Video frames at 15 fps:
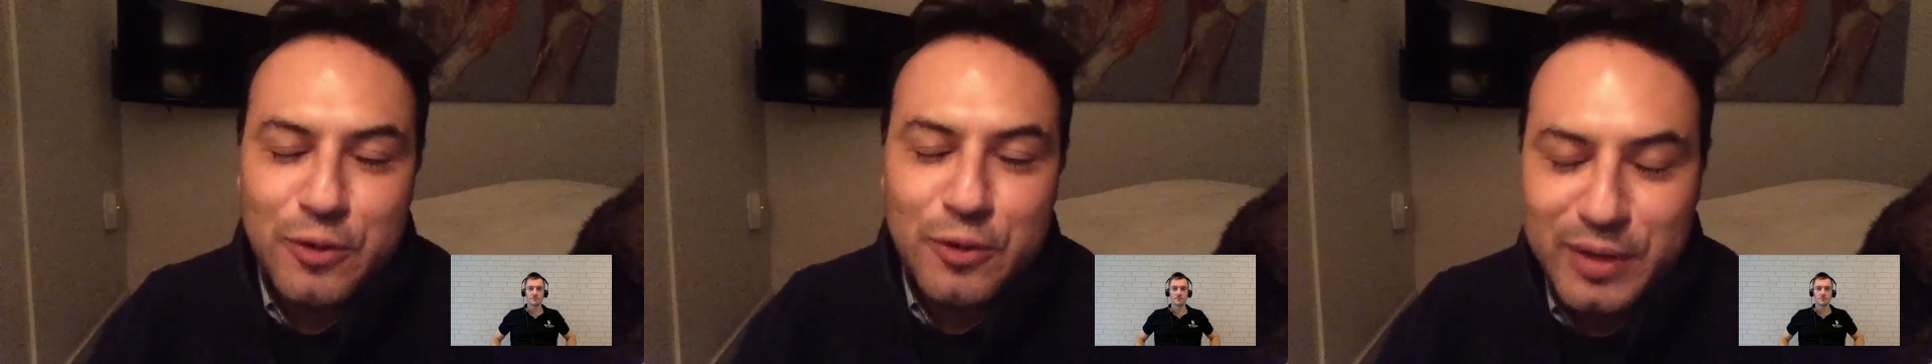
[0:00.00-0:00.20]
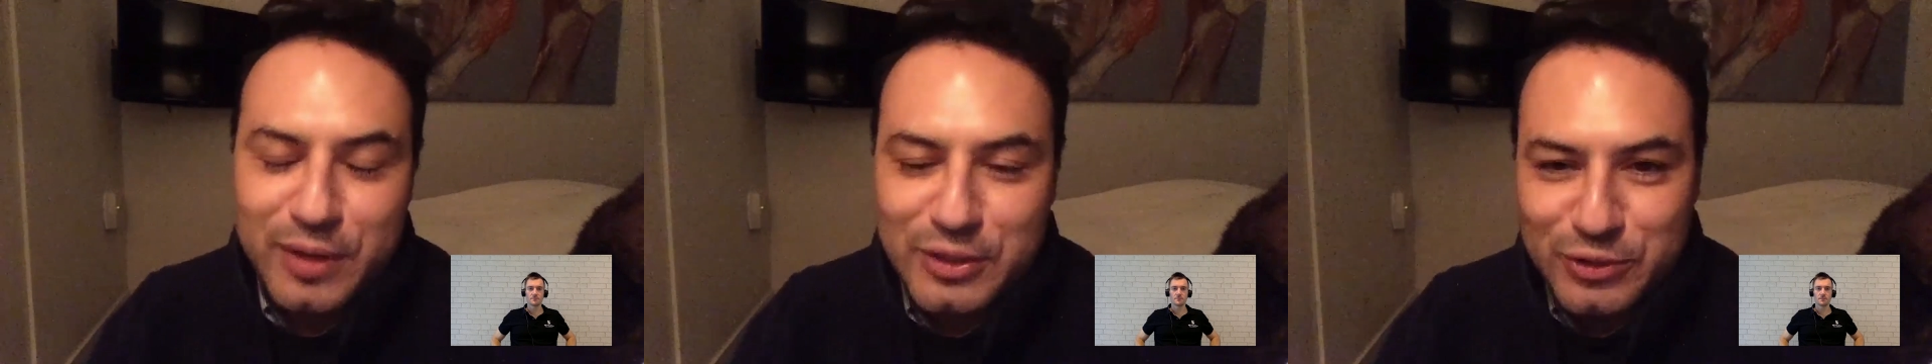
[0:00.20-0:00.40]

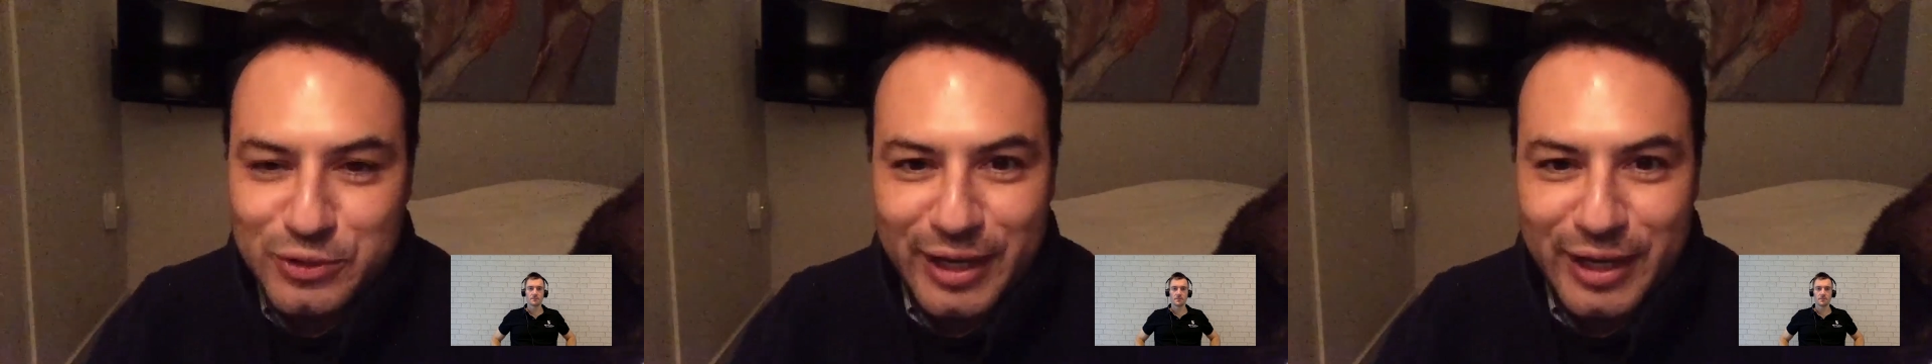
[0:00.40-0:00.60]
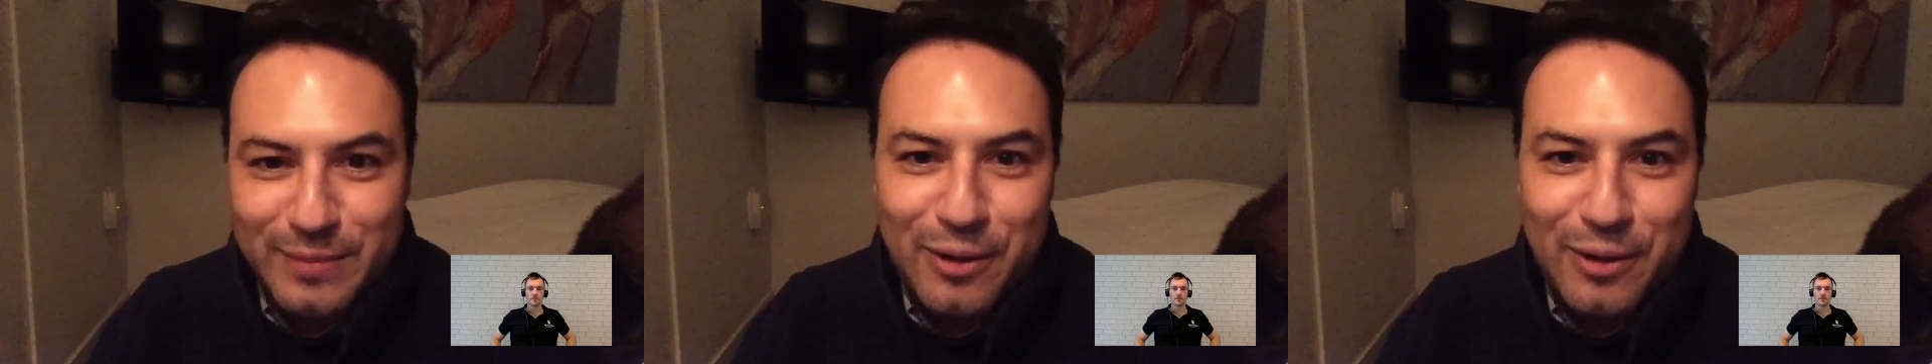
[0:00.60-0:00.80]

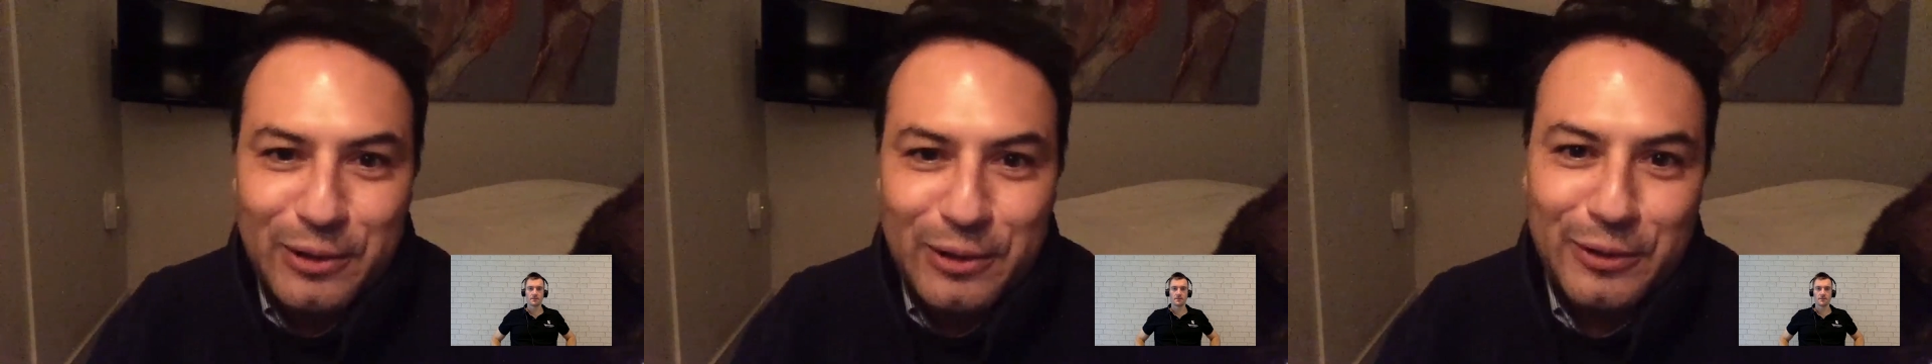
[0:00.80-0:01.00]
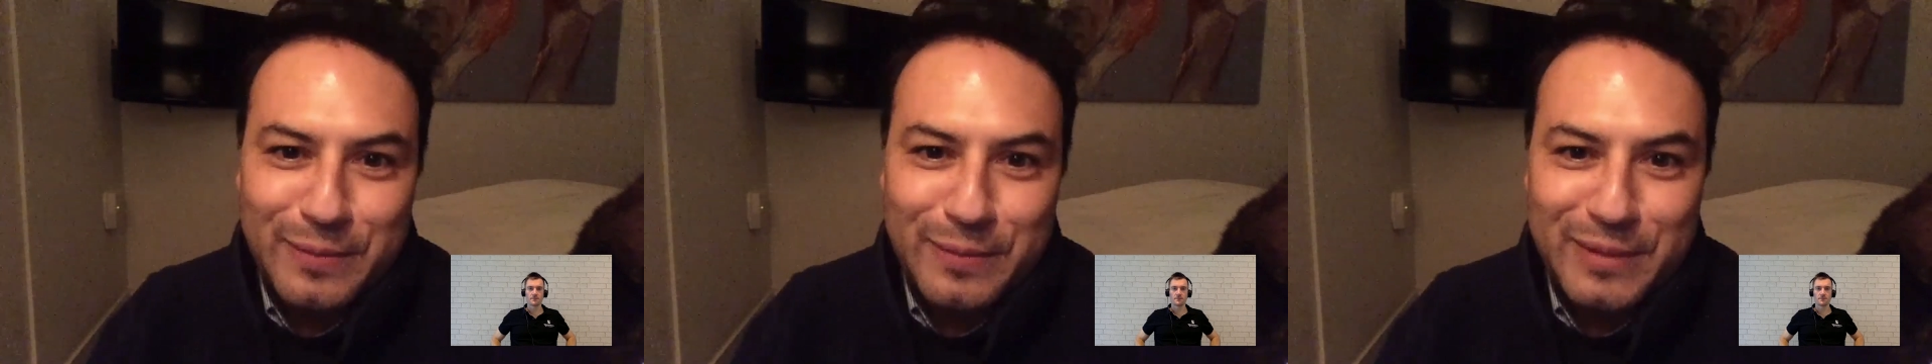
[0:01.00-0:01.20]
documentary about
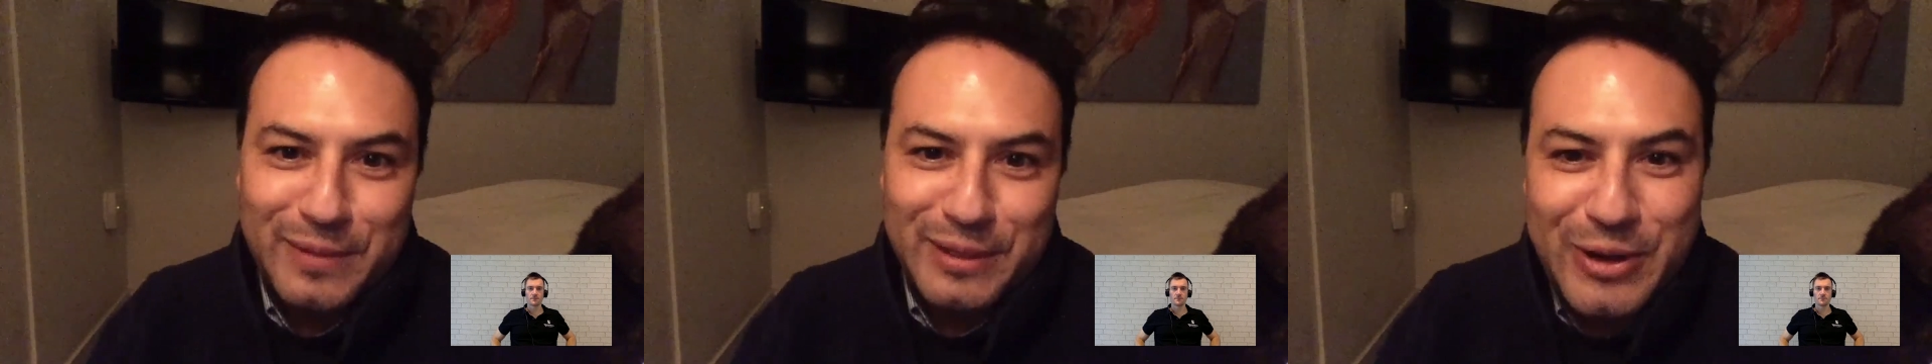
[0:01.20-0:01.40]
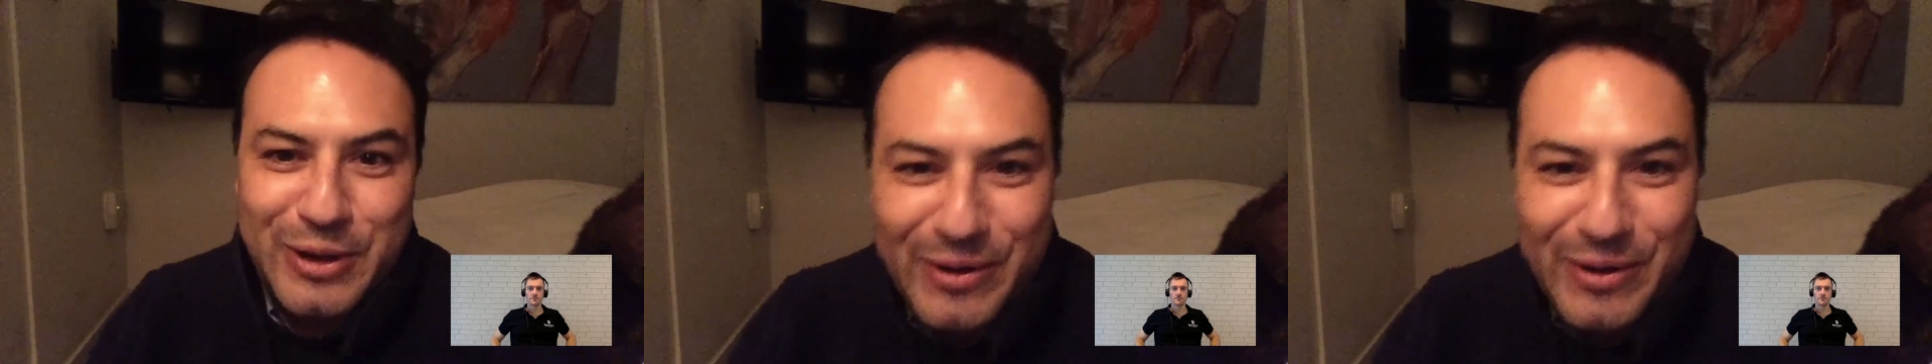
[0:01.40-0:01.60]
cloning my
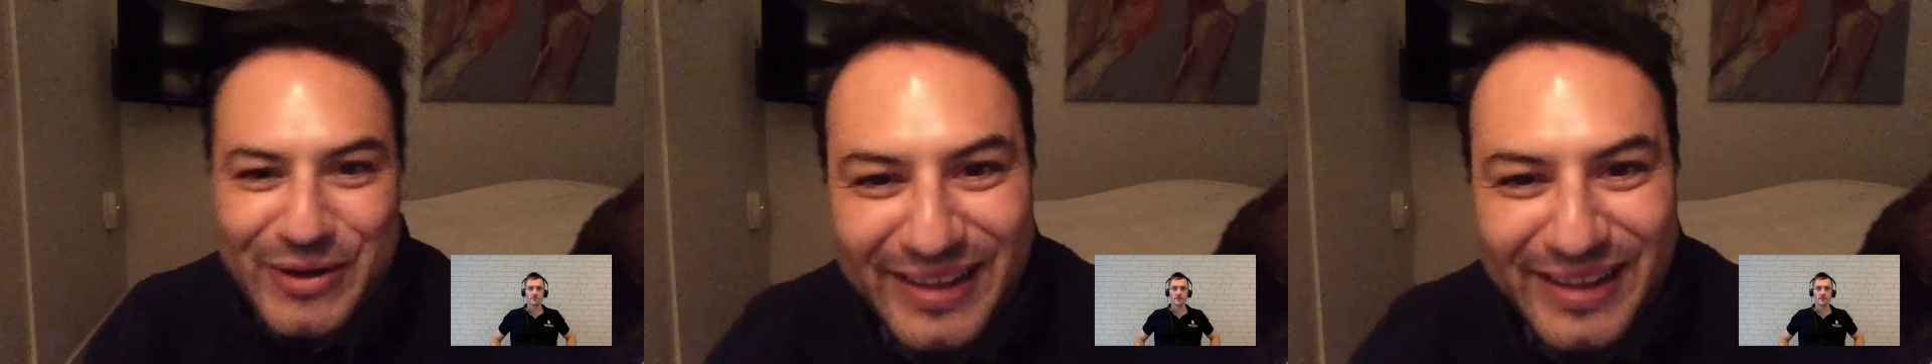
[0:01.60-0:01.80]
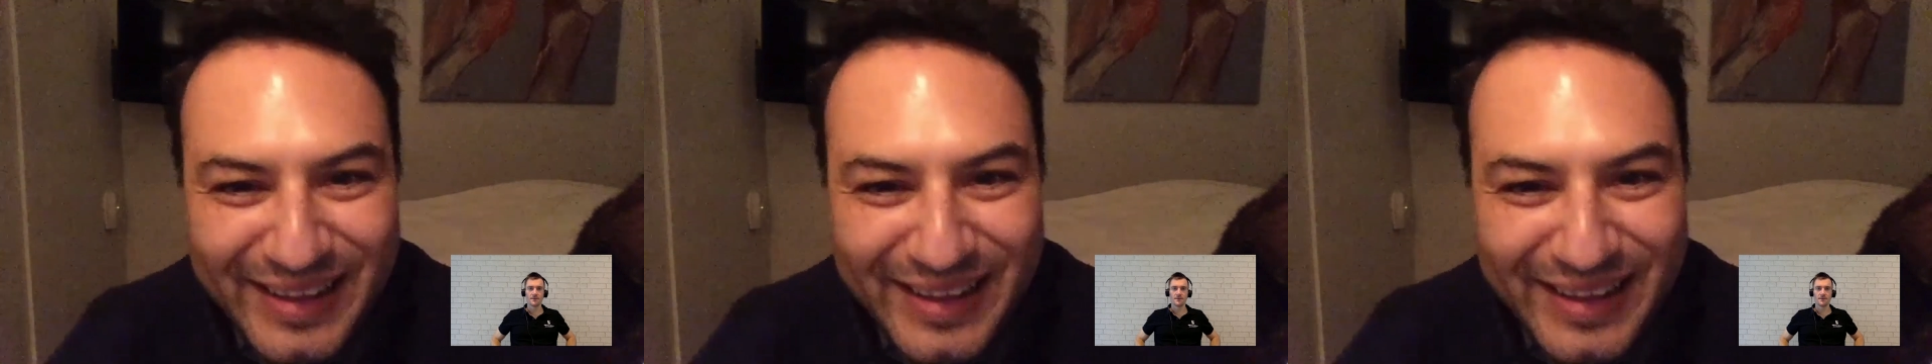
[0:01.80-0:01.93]
dog.